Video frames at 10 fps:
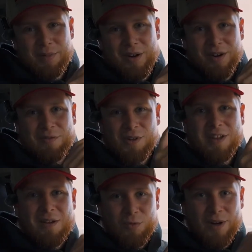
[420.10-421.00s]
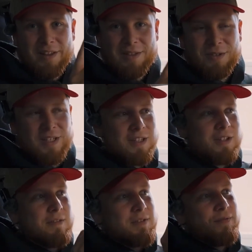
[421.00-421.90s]
bit harder. If you only have 1 of the 3,
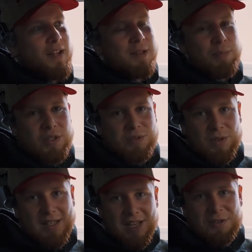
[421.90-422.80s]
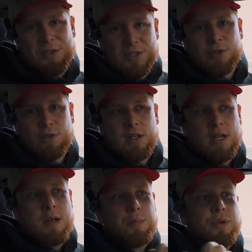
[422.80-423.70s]
you have to find the person with the other 2.
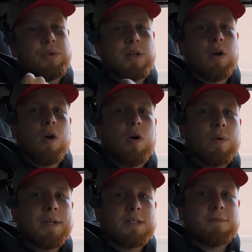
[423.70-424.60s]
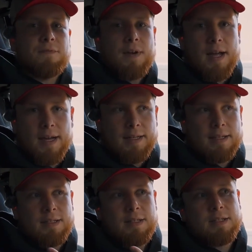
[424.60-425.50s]
But you can always
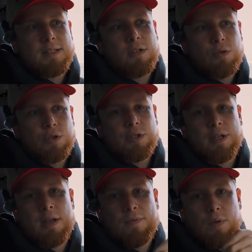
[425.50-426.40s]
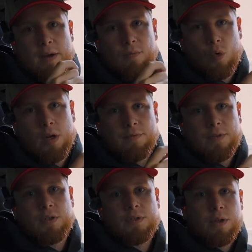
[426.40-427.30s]
find the solution if you have one of
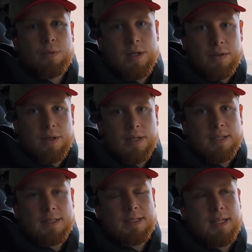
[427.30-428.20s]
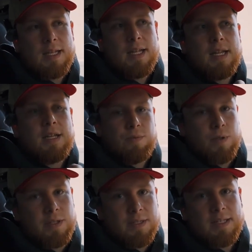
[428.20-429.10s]
those 3 things in
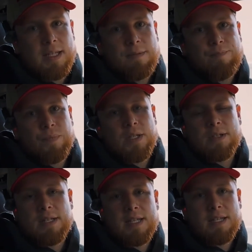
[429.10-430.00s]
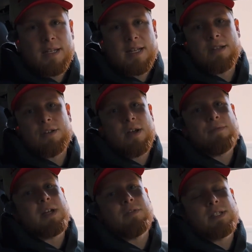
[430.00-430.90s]
real estate. So at the end of the day, you don't
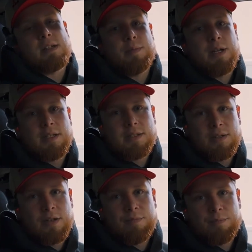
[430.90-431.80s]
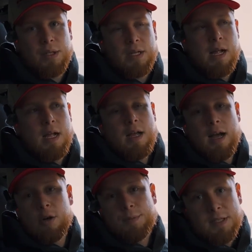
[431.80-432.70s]
have to have a ton of money to start. But
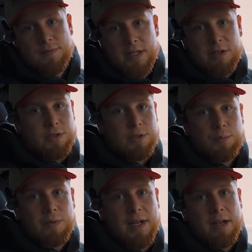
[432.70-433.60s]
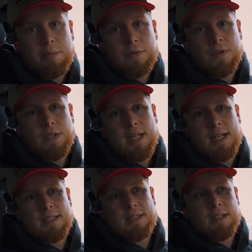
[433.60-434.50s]
I hope this video is super valuable for you
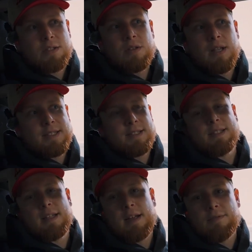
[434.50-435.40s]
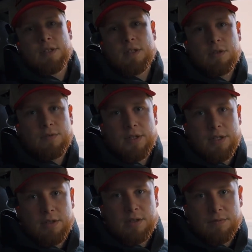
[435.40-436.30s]
guys. These are lessons that I've learned over
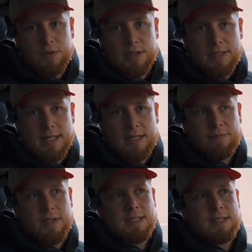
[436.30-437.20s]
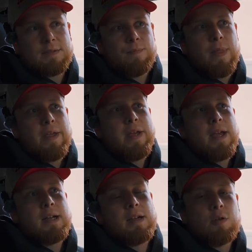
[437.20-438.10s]
years of real estate investing,
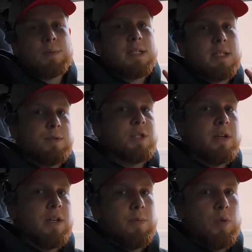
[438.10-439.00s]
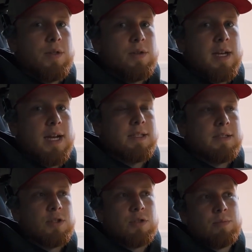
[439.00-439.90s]
and I hope to keep sharing them with you
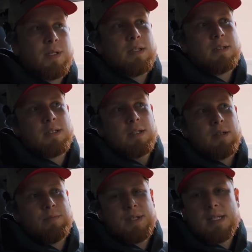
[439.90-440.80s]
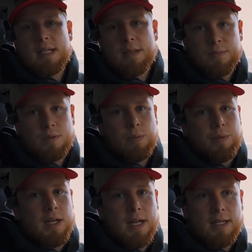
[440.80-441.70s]
guys. Shoot me some DMs,
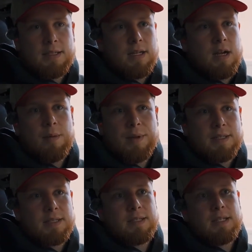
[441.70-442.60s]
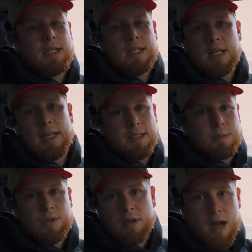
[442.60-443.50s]
replies, comments, like,
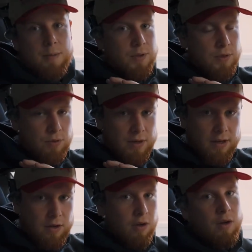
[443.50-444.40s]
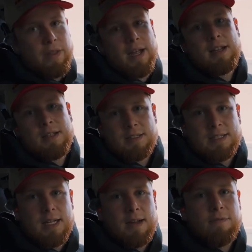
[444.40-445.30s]
subscribe, do all that good
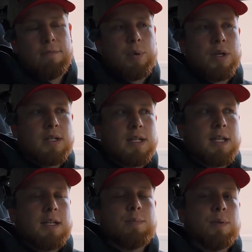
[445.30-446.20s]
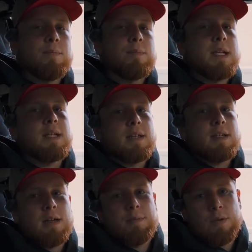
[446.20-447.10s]
stuff, but keep me
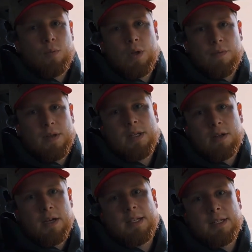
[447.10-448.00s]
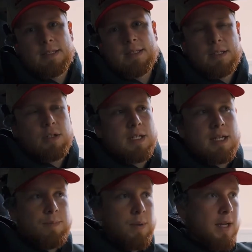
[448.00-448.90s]
coming with video ideas, or
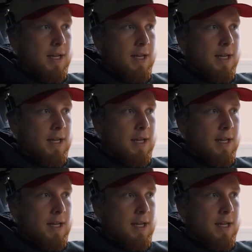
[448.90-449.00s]
keep